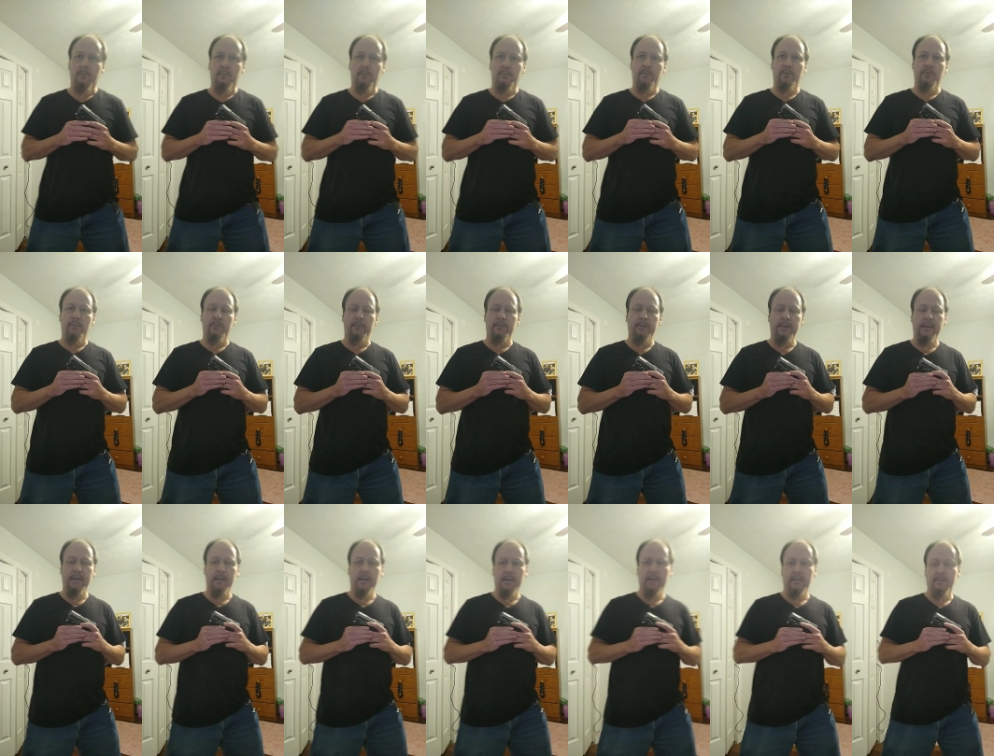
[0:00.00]

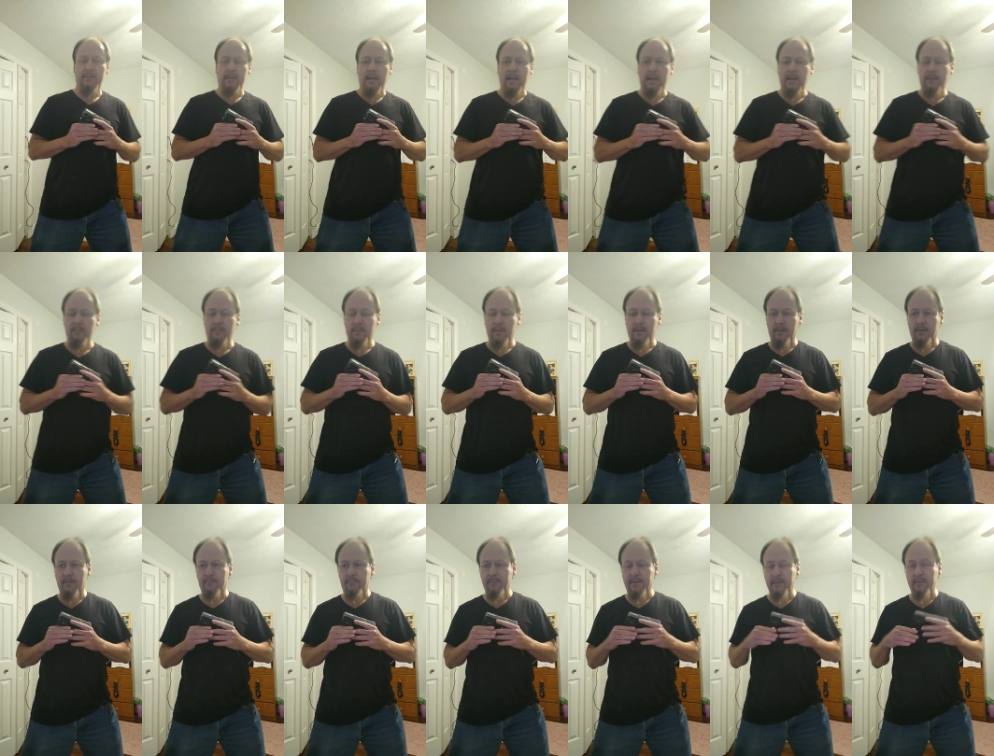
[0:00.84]
during a time
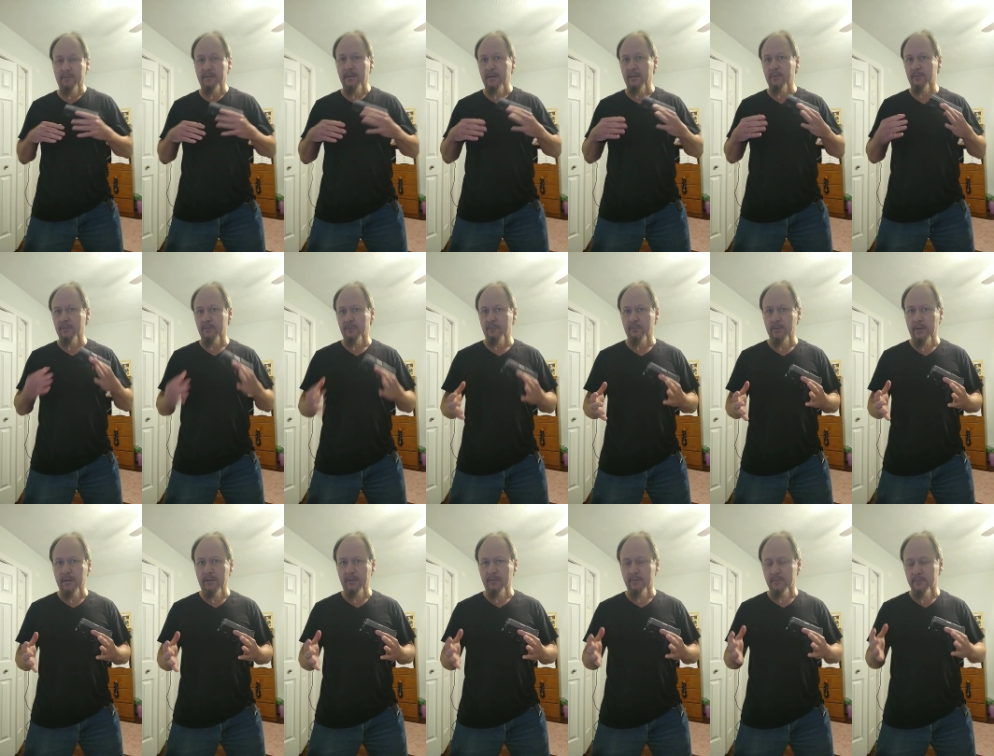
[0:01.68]
of intense
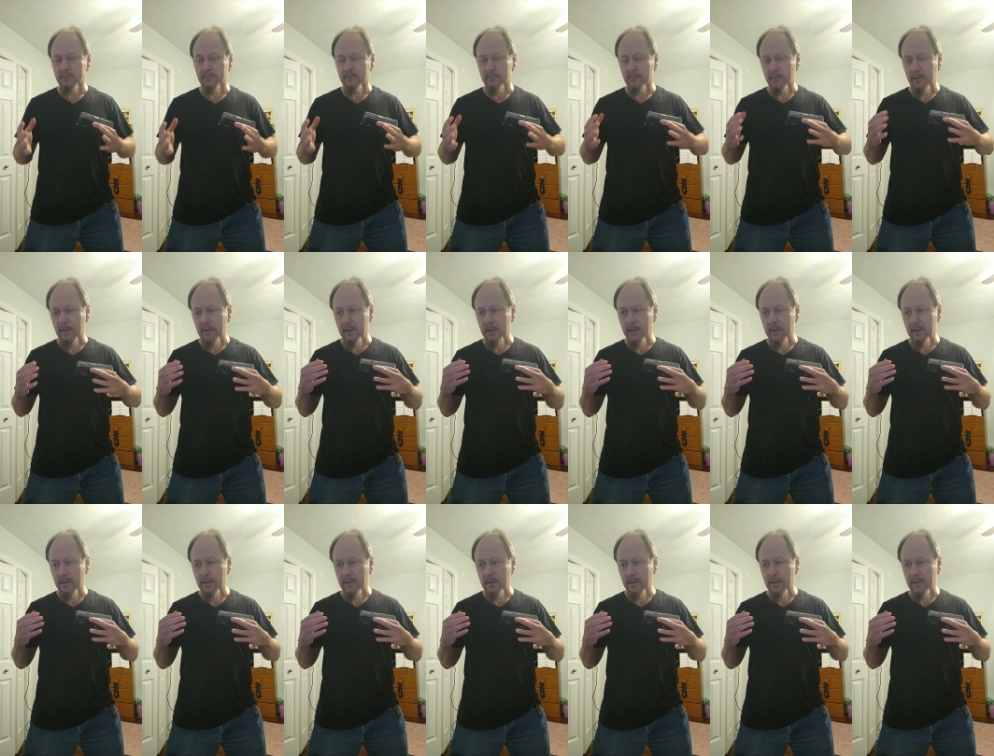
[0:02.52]
stress,